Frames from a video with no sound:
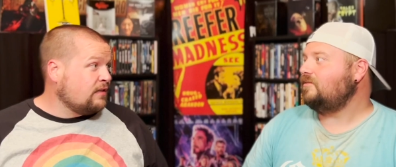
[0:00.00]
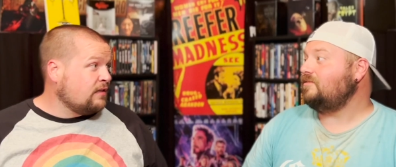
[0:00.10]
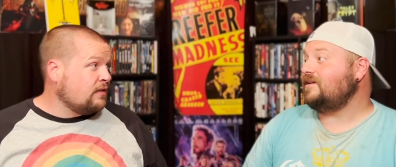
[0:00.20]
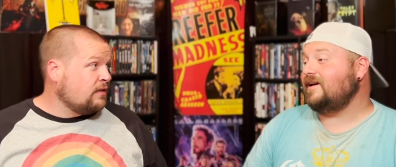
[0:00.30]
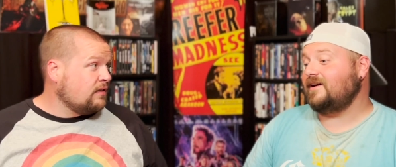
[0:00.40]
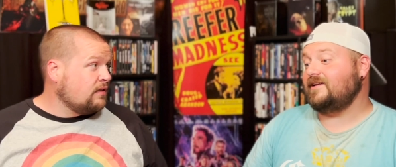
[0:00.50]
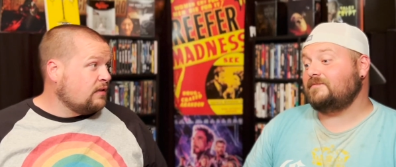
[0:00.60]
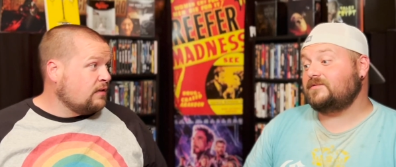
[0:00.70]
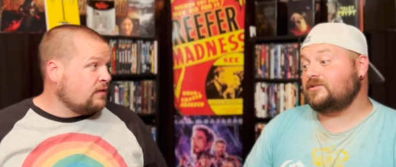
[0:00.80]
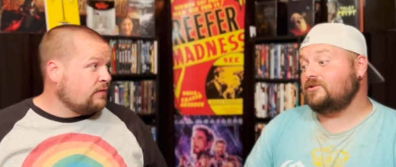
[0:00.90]
Speaker 1: Well, yeah, and I'm
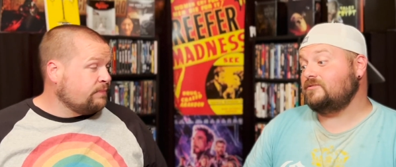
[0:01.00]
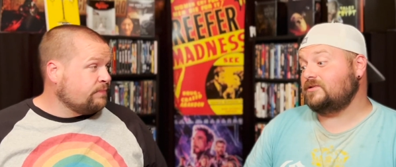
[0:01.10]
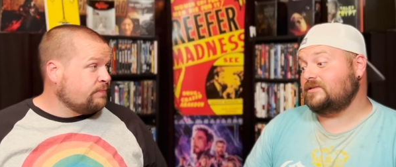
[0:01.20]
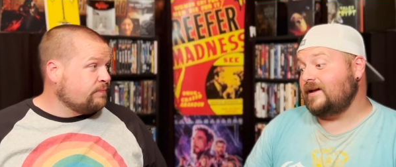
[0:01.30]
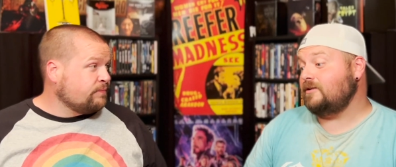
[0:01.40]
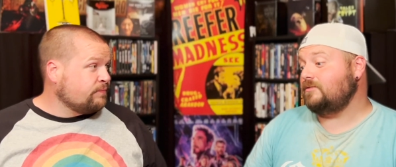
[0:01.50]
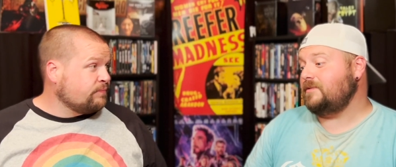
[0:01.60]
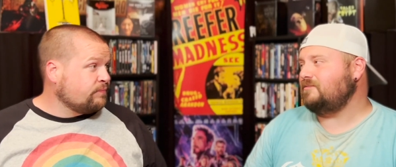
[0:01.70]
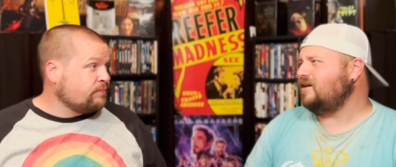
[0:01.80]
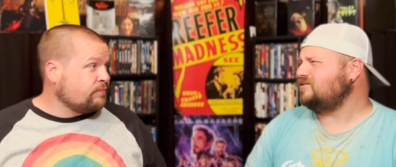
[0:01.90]
sure it was terrible to be
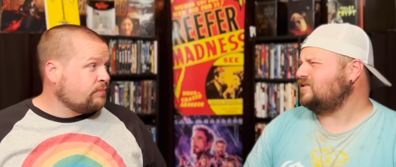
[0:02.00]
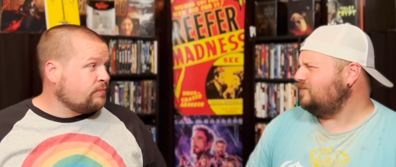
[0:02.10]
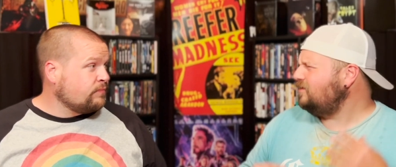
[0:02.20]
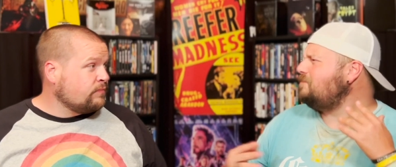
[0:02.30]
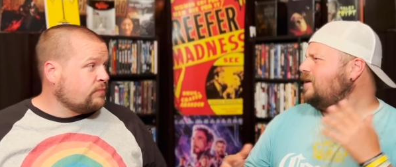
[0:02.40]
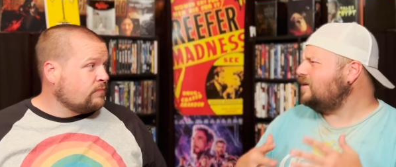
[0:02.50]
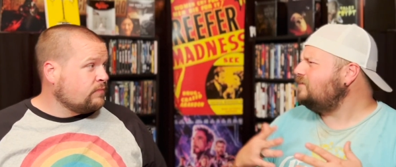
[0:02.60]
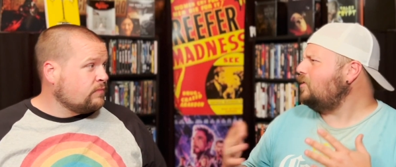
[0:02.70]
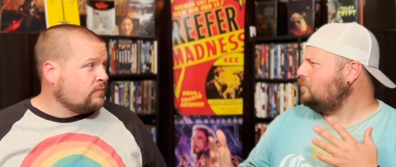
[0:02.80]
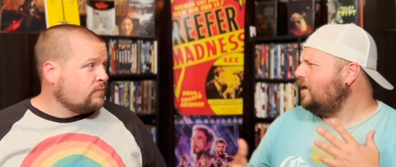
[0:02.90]
around yourself. You know, like you
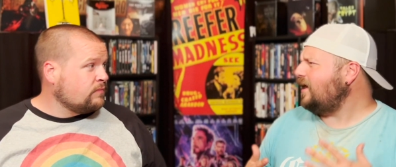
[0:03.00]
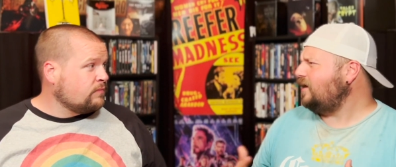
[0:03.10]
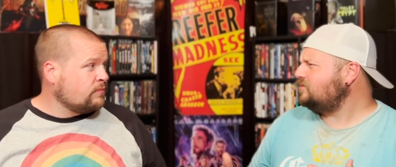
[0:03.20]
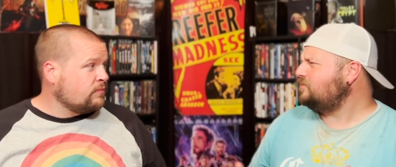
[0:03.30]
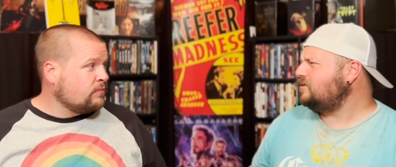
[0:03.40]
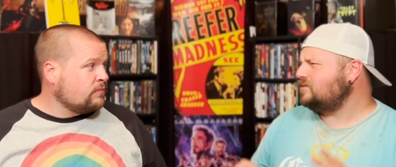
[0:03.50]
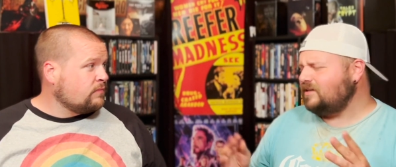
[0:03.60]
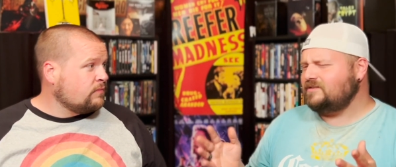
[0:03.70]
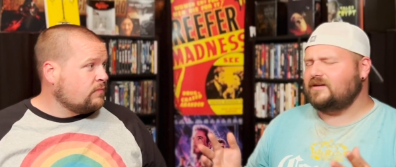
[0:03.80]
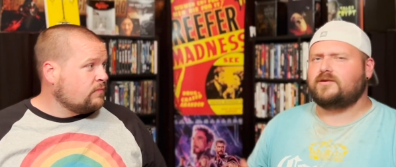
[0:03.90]
like White Castle burgers.
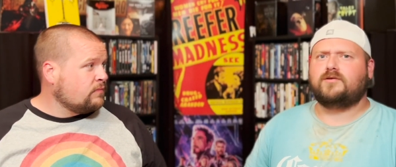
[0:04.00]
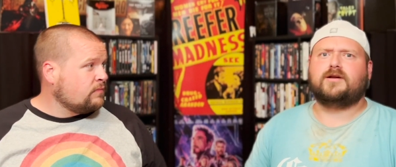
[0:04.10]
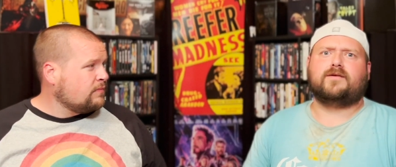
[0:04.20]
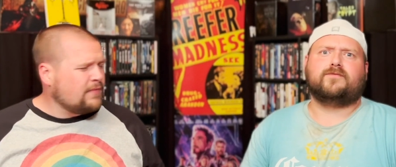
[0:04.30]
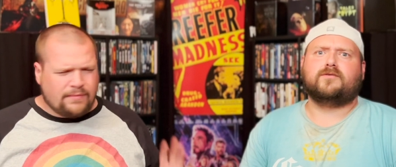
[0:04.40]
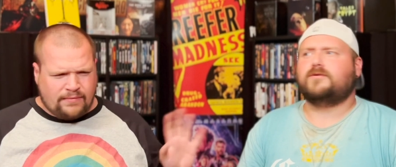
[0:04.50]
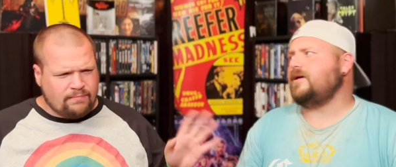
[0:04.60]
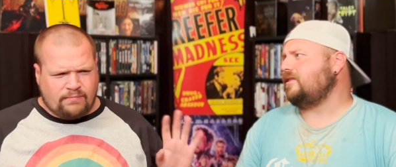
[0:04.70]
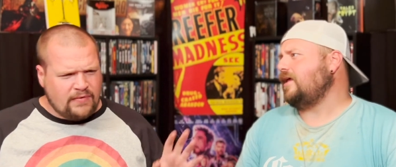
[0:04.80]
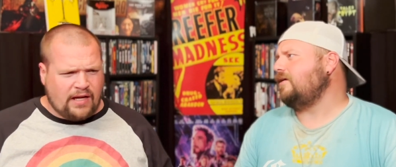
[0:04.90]
Let's not go any further
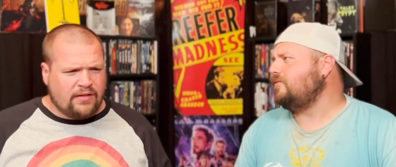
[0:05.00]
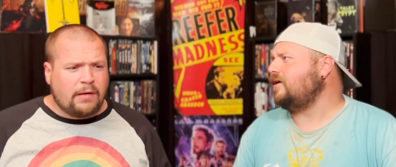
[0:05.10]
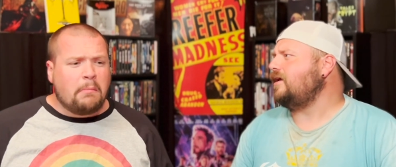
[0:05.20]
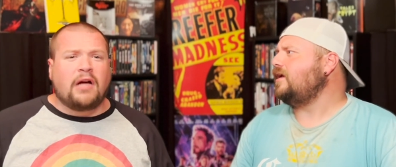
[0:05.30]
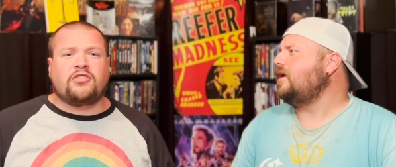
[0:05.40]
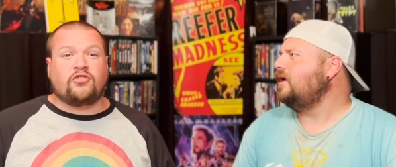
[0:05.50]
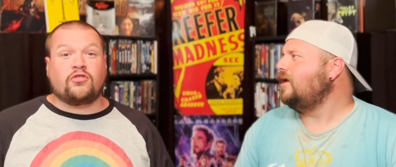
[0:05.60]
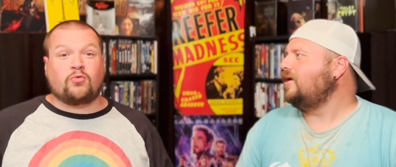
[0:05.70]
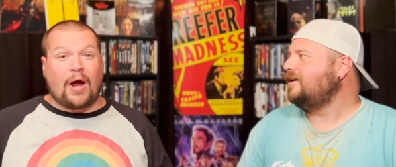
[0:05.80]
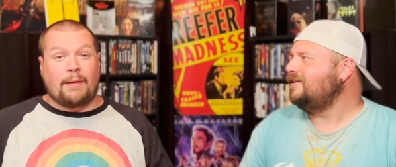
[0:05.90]
about that. Yeah, Ricky. the
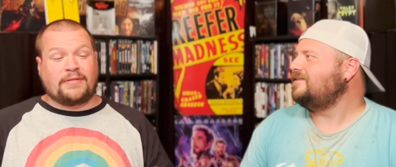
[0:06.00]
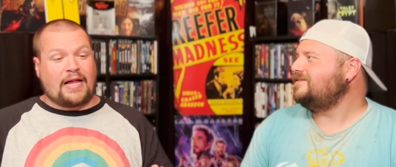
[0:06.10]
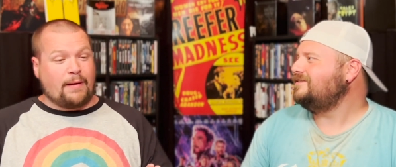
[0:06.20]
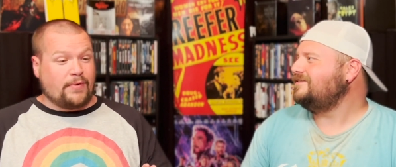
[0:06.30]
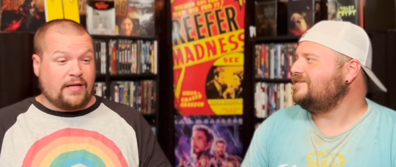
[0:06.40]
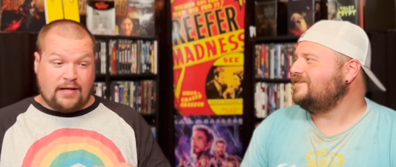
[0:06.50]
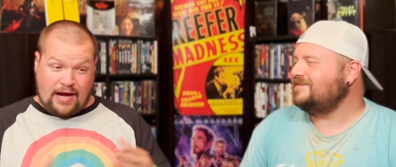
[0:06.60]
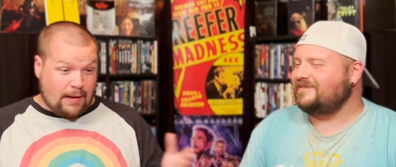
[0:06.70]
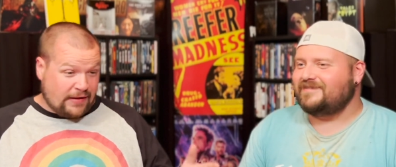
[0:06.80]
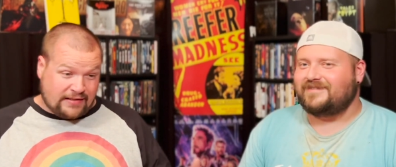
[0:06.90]
Speaker 2: Munsters, Rob Zombie.
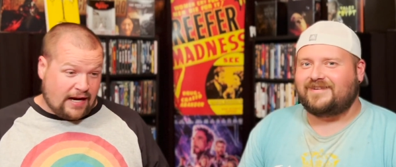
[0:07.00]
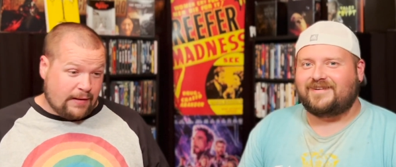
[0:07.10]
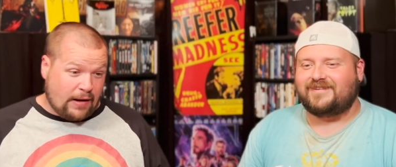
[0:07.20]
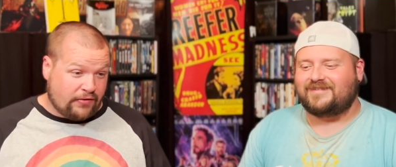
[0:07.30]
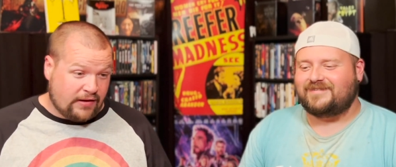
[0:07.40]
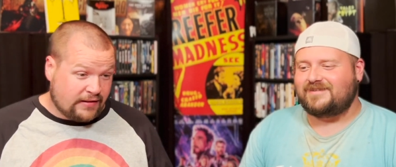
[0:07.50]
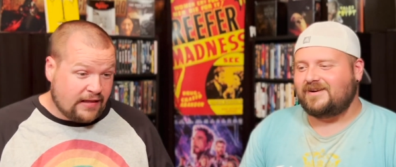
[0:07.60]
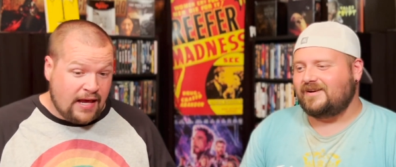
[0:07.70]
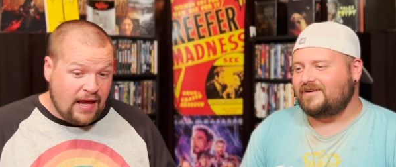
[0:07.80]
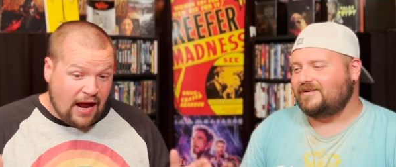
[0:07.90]
I'm excited about this.
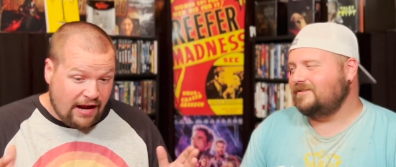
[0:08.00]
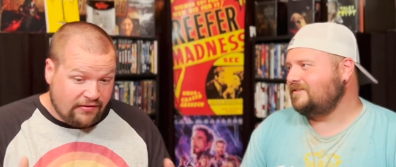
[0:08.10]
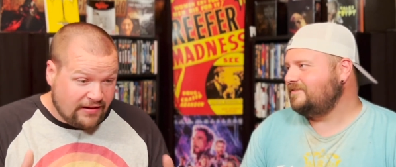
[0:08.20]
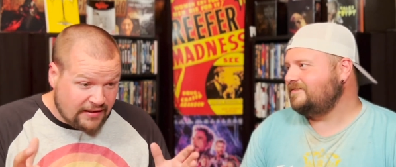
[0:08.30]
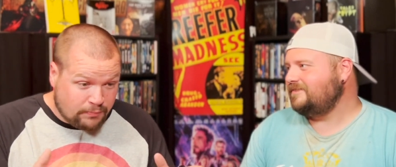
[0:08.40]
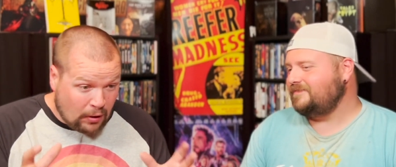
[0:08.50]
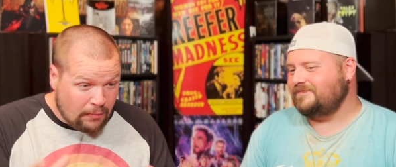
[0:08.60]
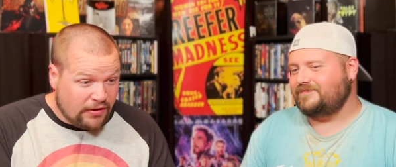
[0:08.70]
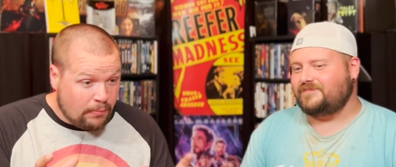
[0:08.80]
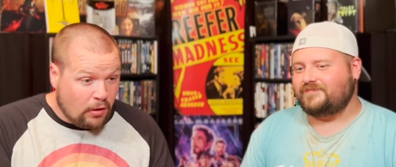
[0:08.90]
I, this is
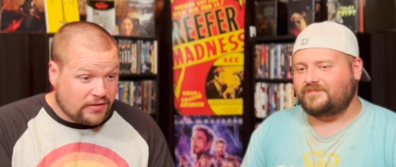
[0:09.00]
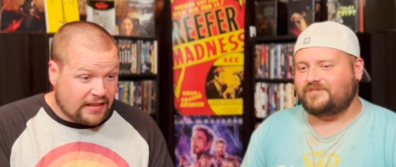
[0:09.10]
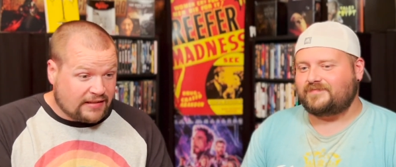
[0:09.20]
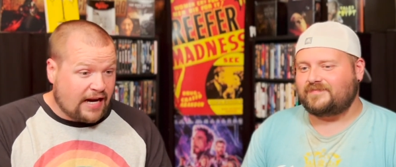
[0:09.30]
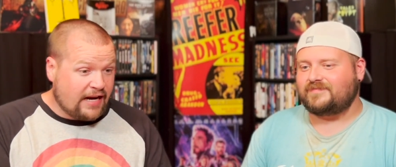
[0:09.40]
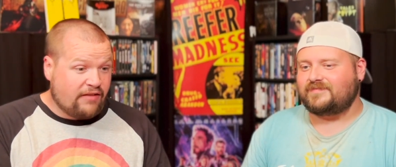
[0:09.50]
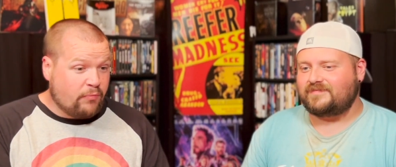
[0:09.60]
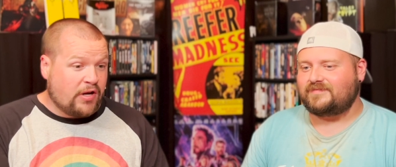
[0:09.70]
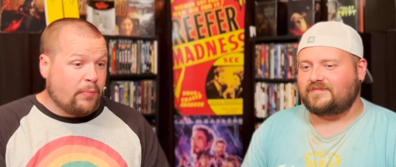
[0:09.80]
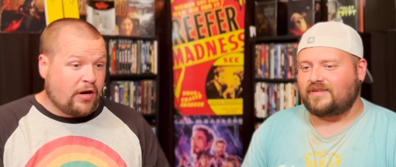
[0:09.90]
probably the most excited I've
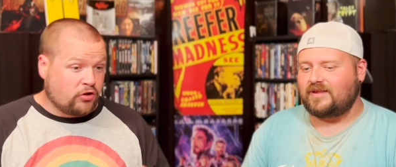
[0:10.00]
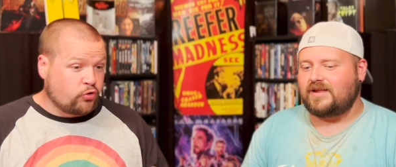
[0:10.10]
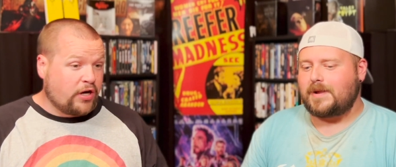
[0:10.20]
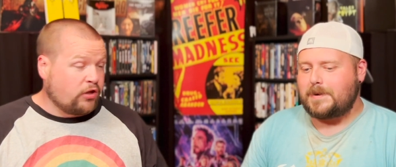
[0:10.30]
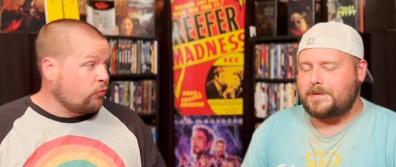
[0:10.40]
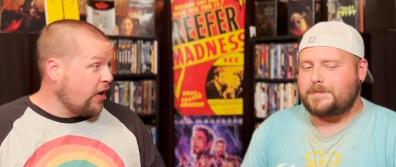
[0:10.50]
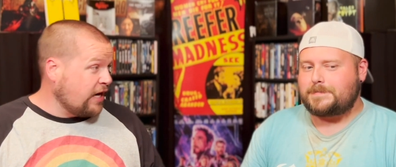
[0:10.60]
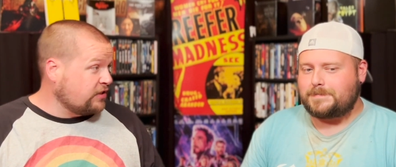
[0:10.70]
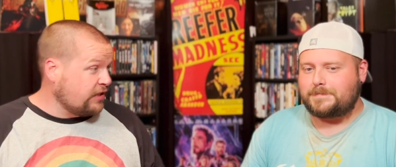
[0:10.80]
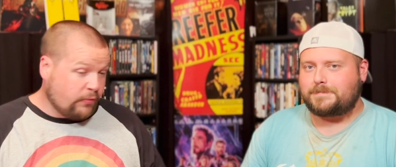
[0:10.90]
been about a trailer
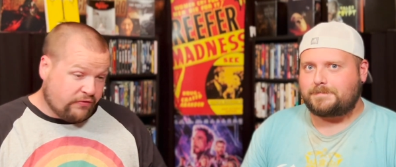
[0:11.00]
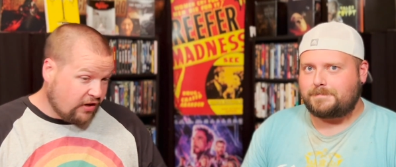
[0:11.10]
reaction that we've